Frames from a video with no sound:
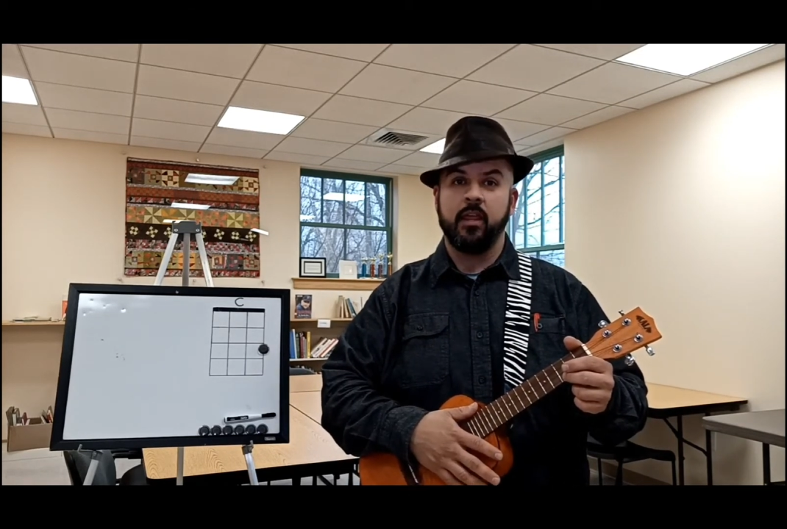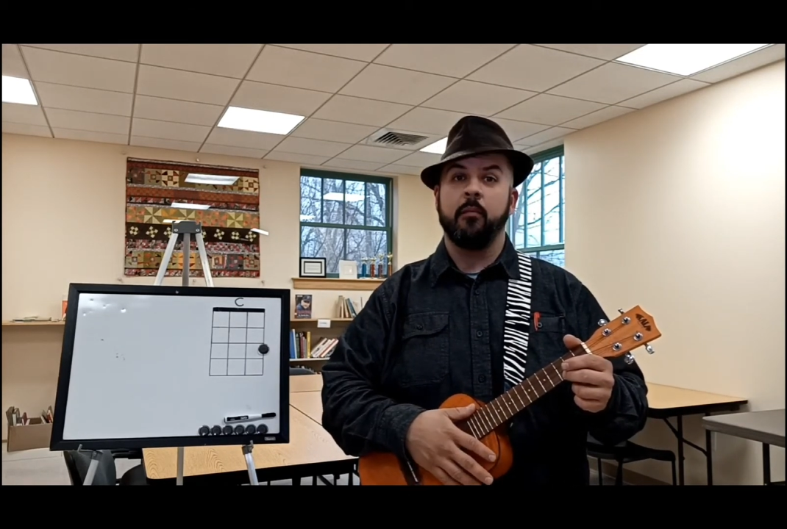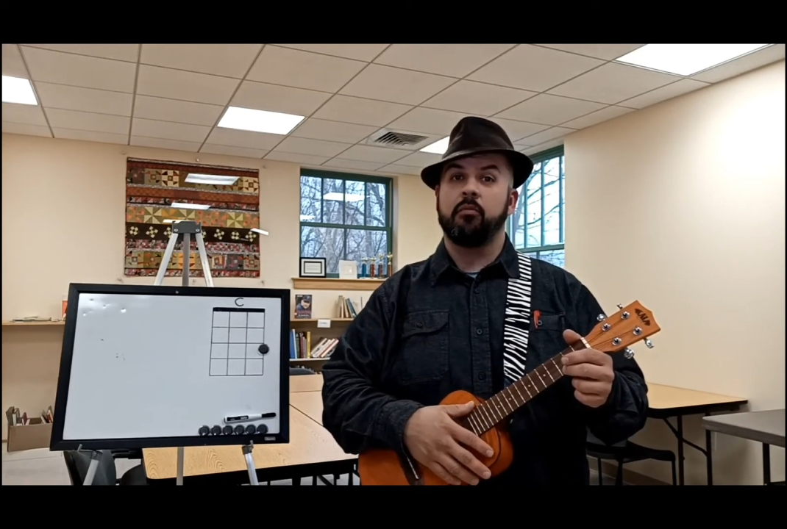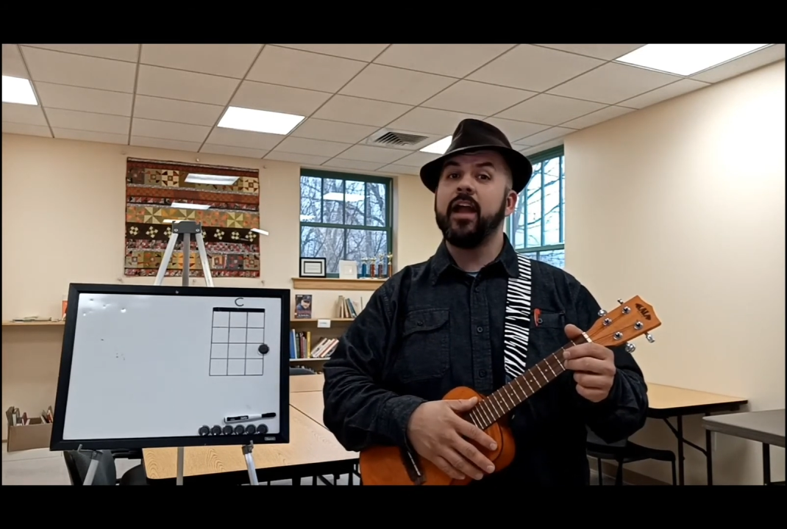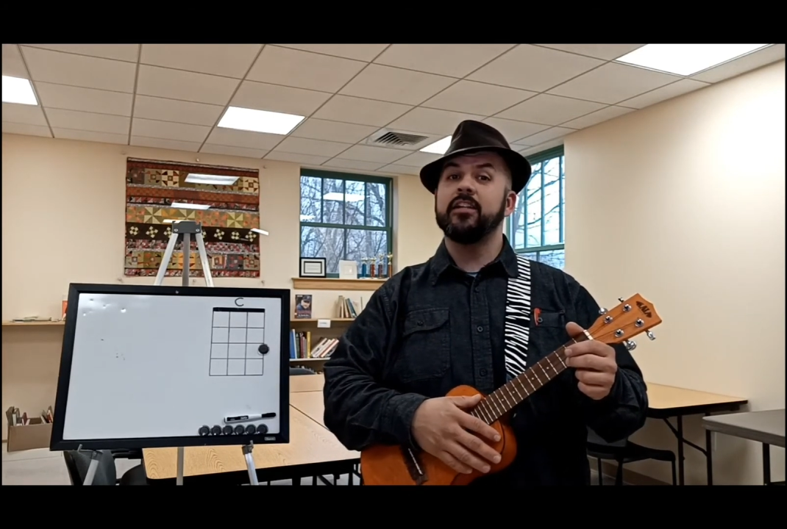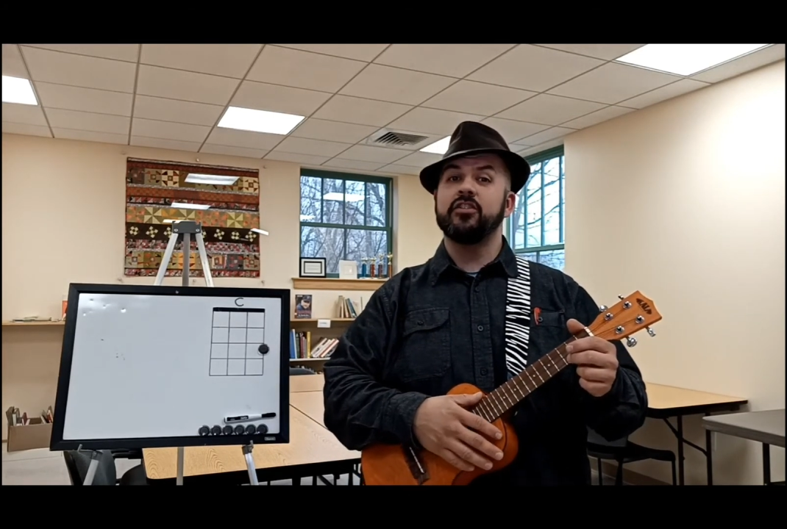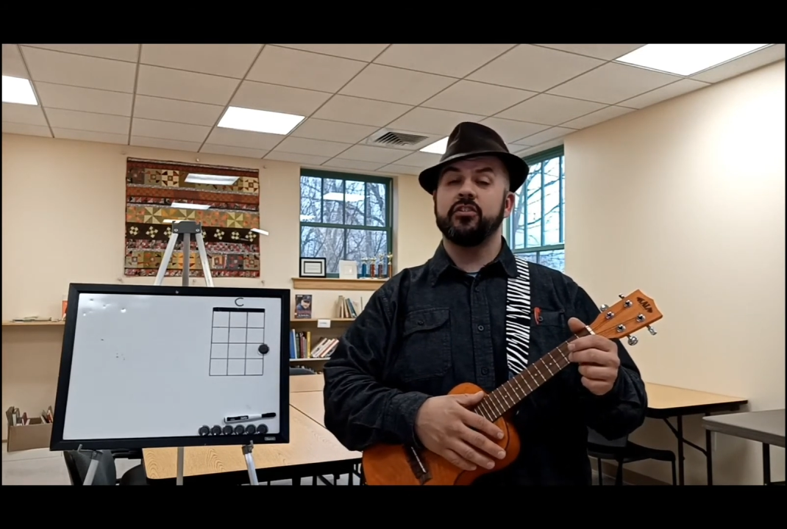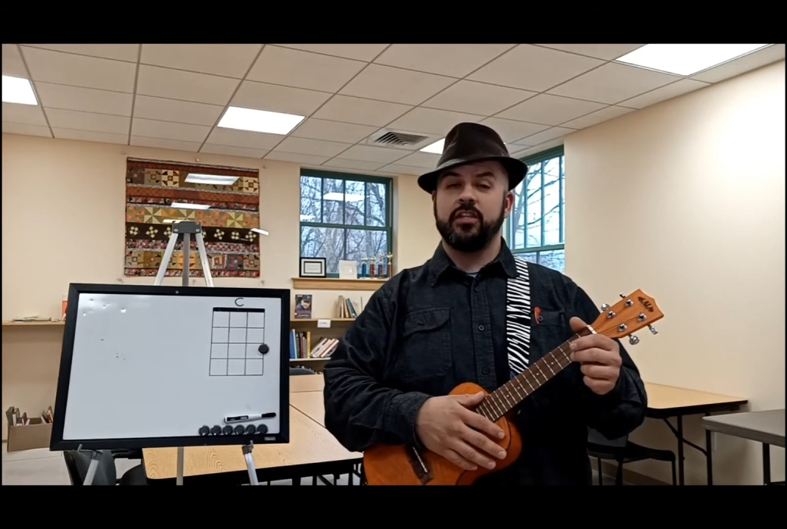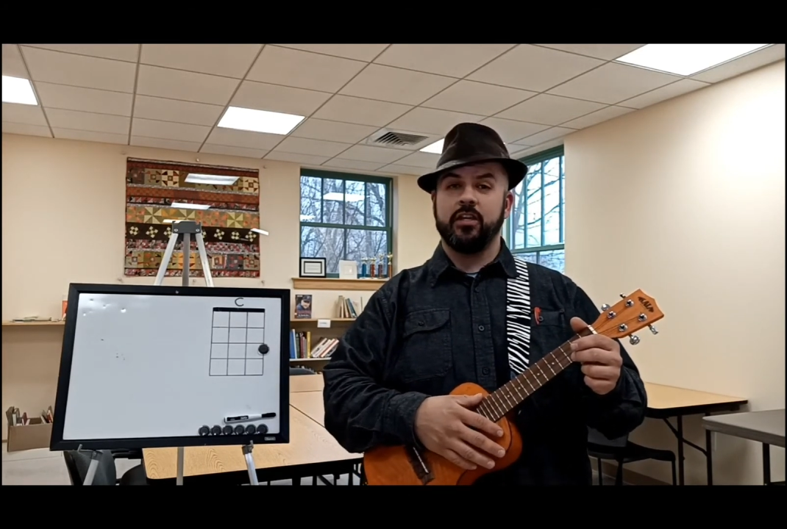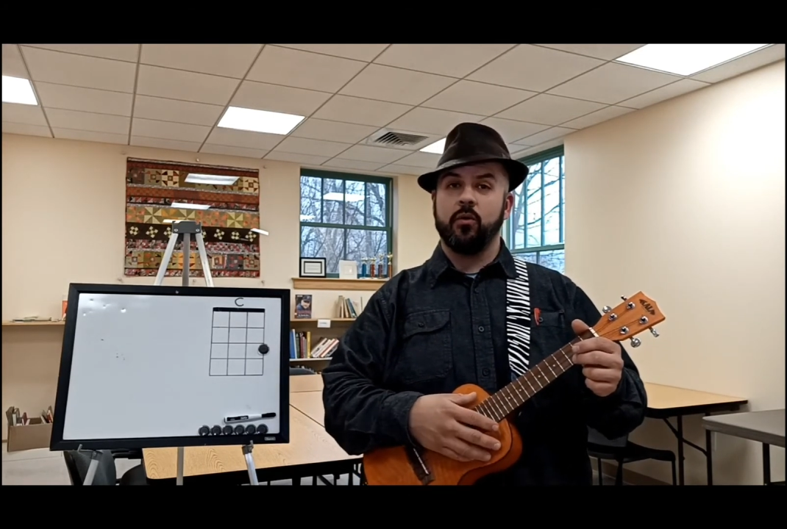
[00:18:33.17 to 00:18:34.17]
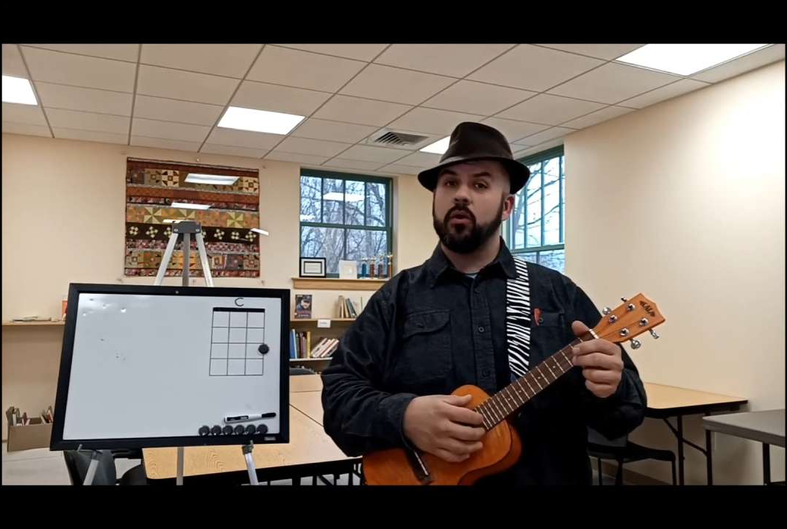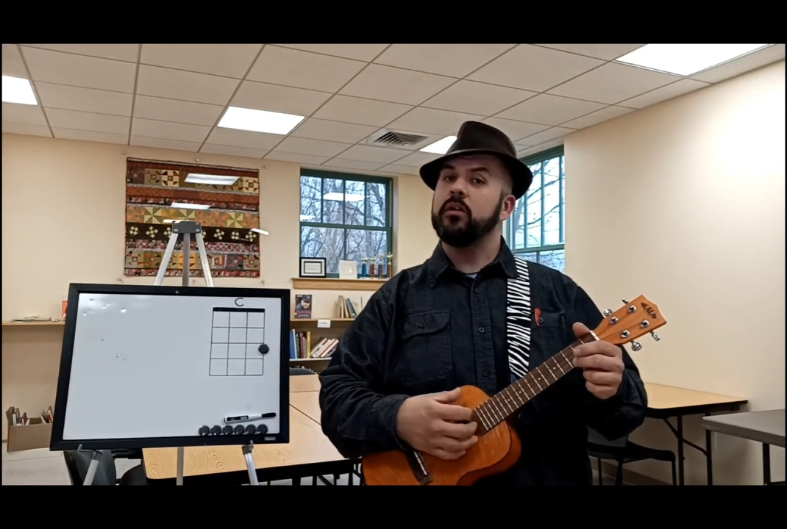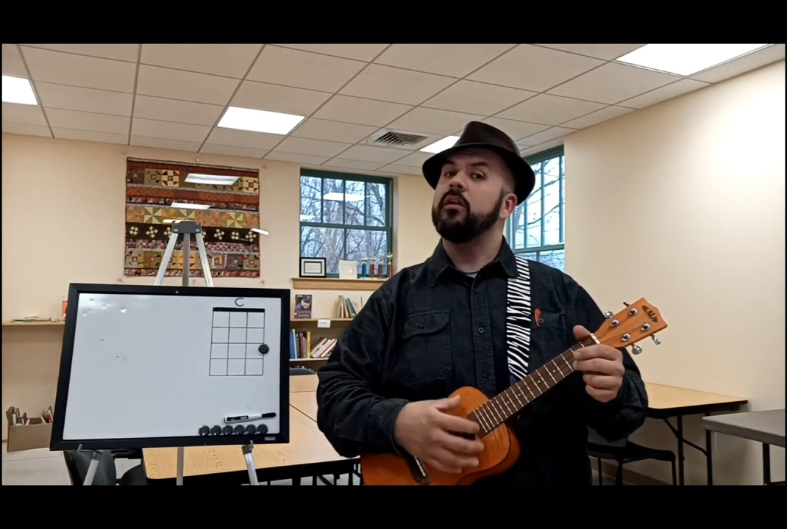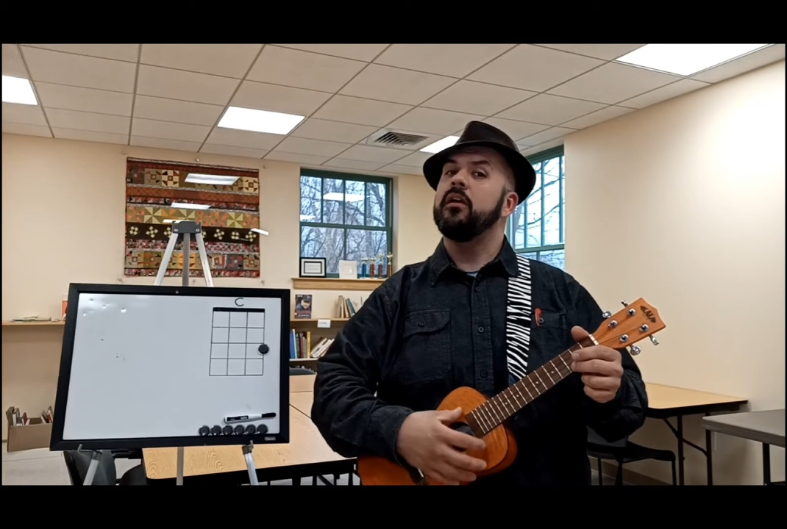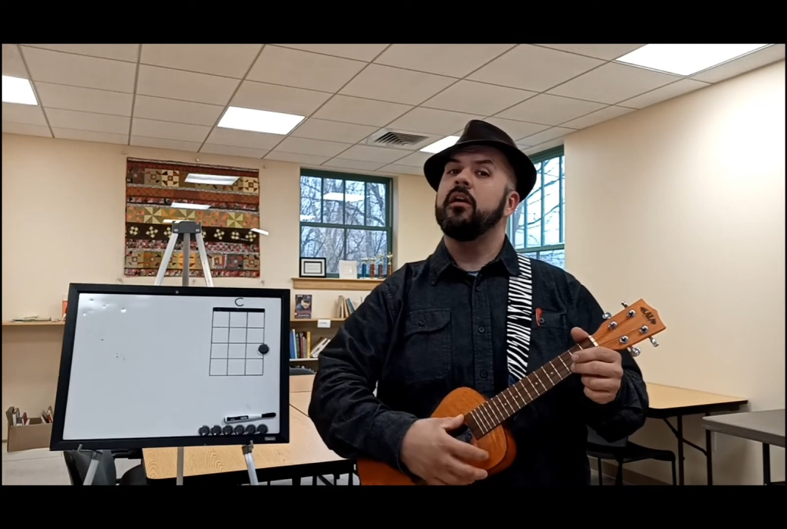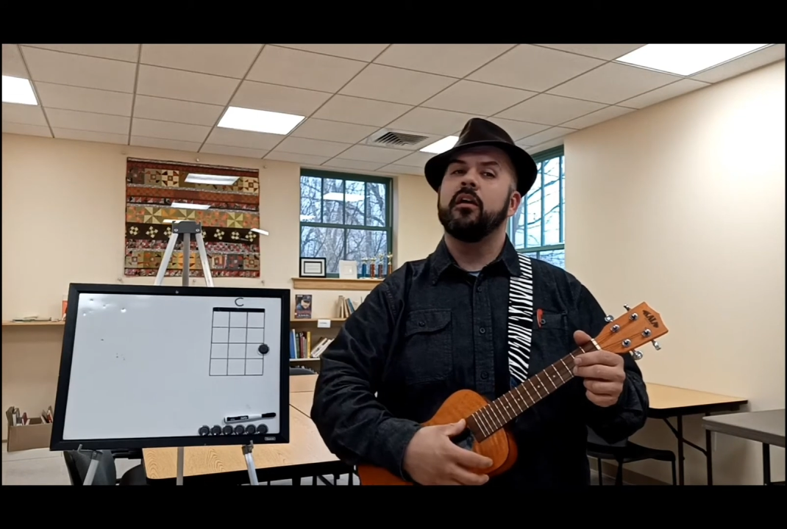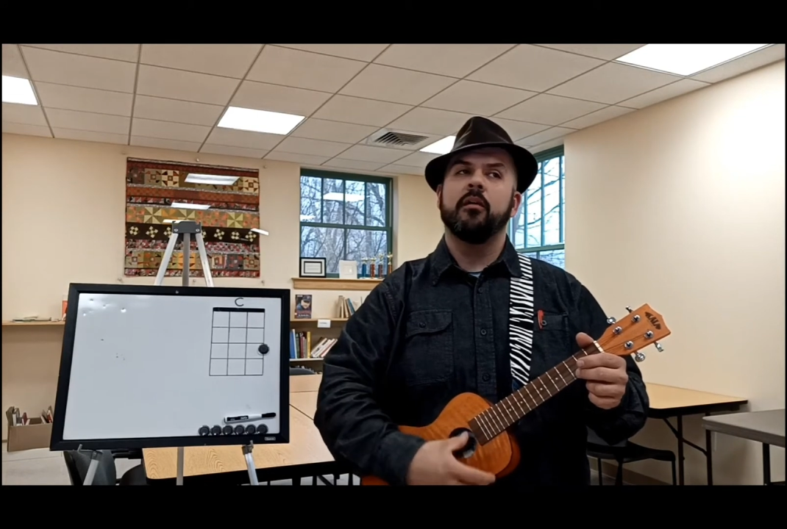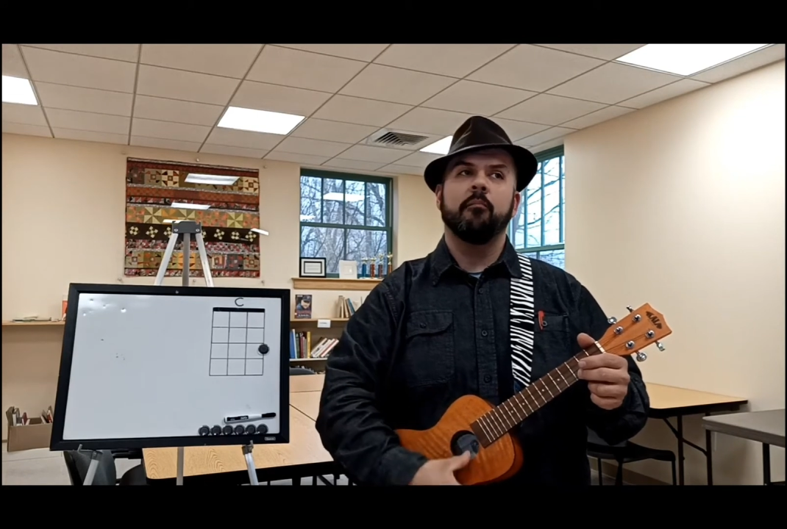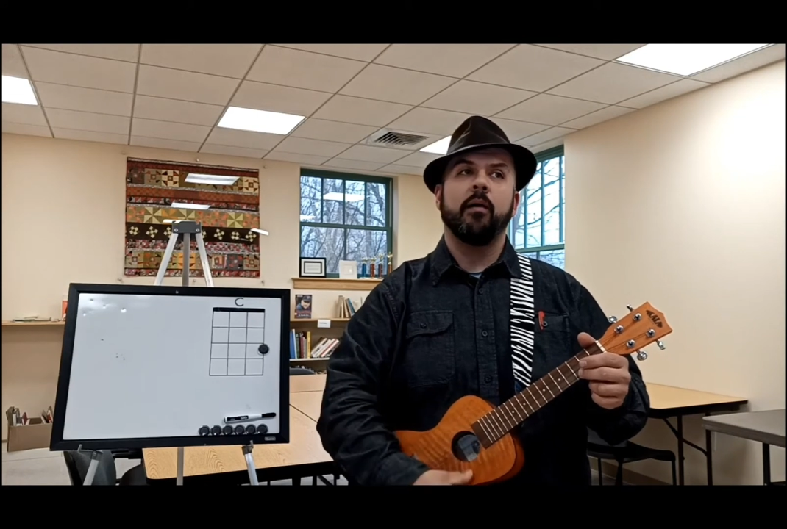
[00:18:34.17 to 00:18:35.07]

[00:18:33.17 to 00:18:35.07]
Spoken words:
Practice your C chord by